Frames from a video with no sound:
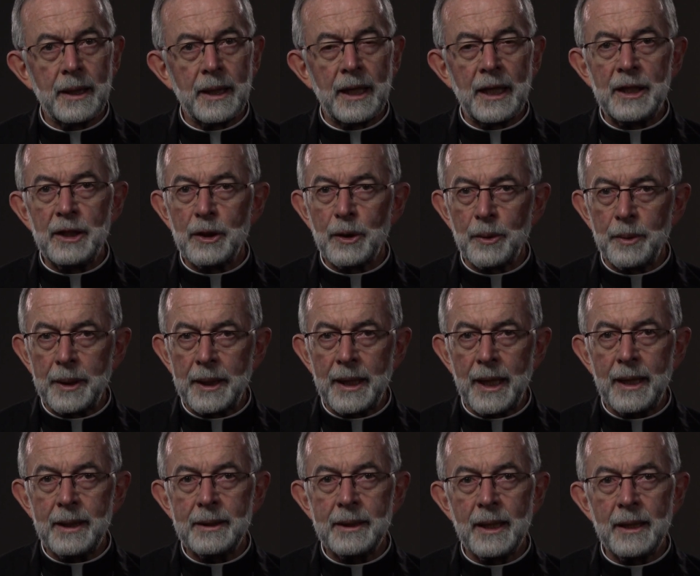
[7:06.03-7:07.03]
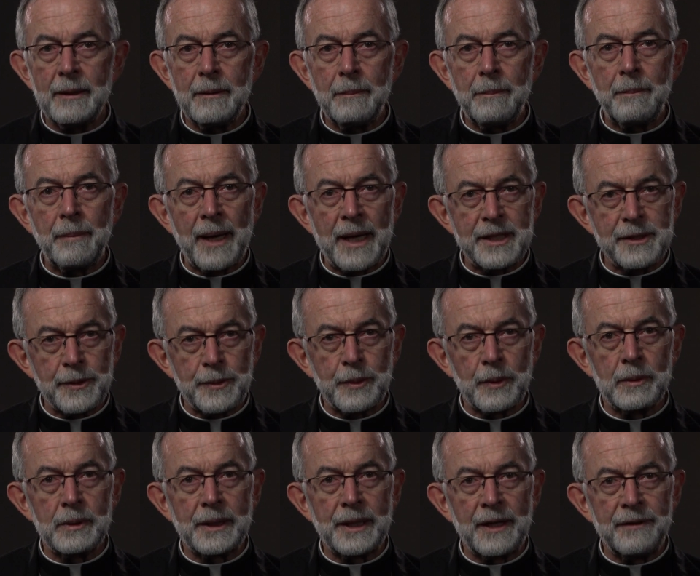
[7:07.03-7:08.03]
in creating
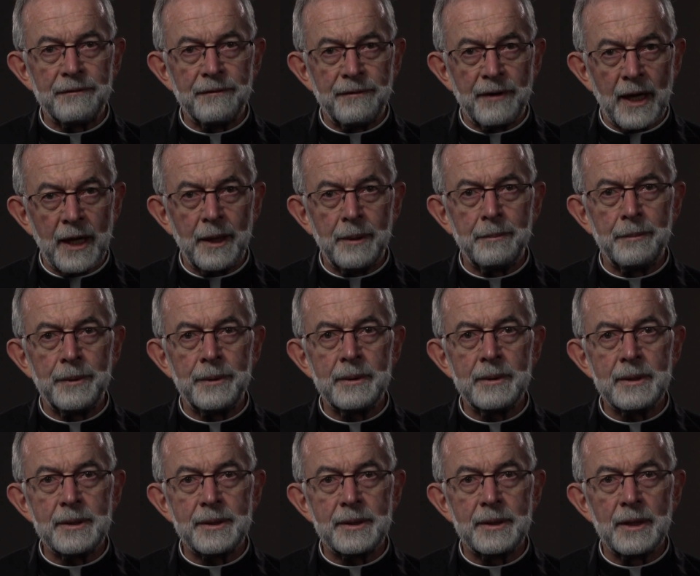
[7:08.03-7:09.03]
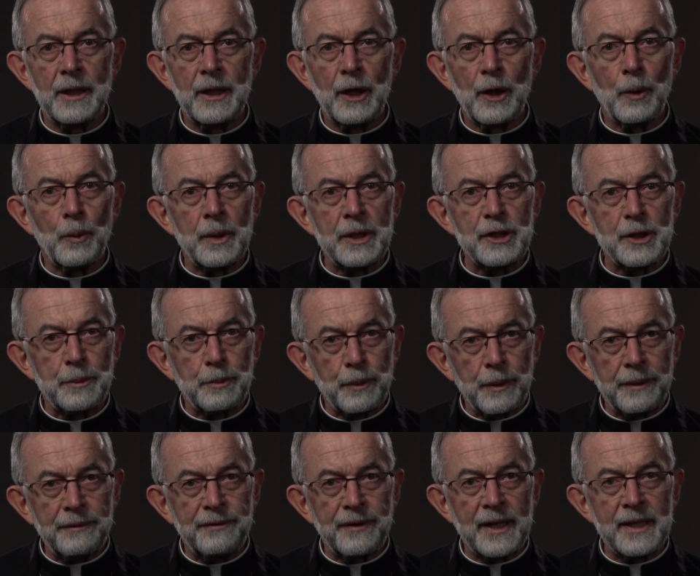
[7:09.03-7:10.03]
pastoral environments which
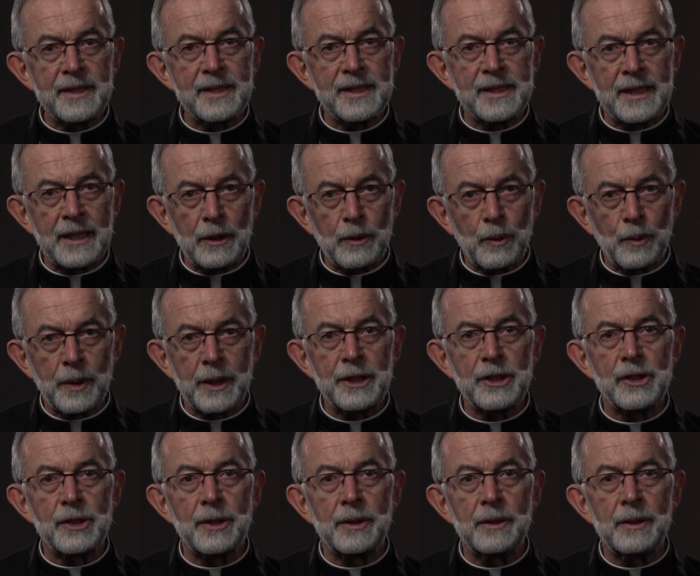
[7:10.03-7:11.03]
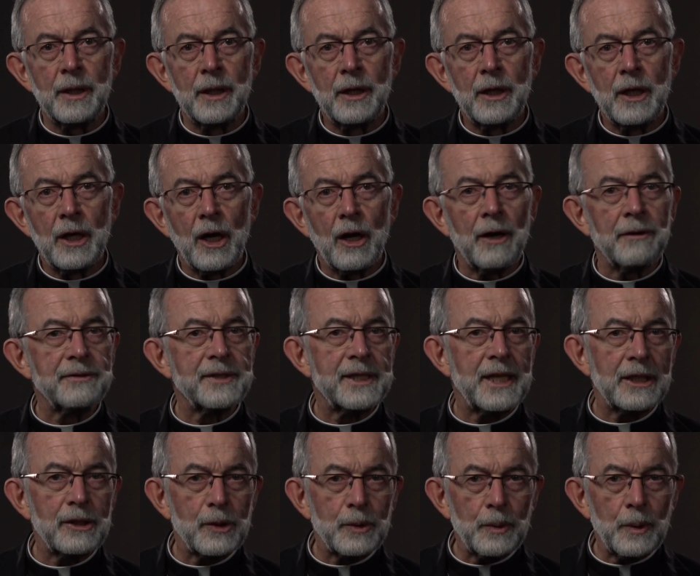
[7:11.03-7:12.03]
prevent situations of
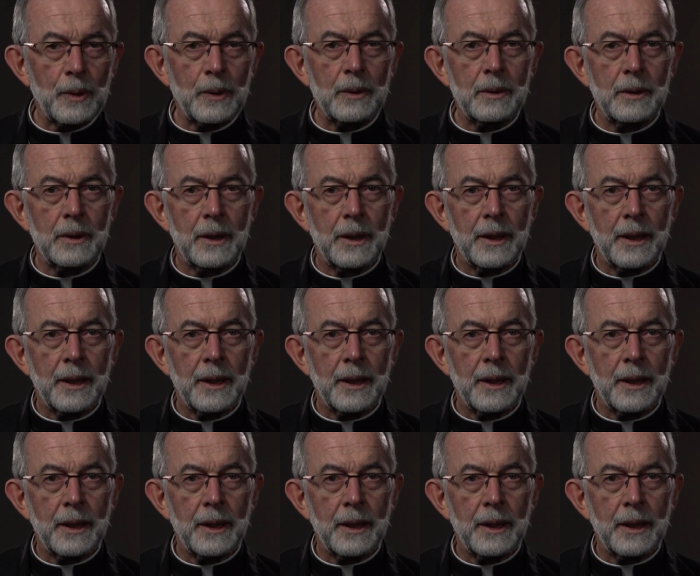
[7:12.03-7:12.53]
sexual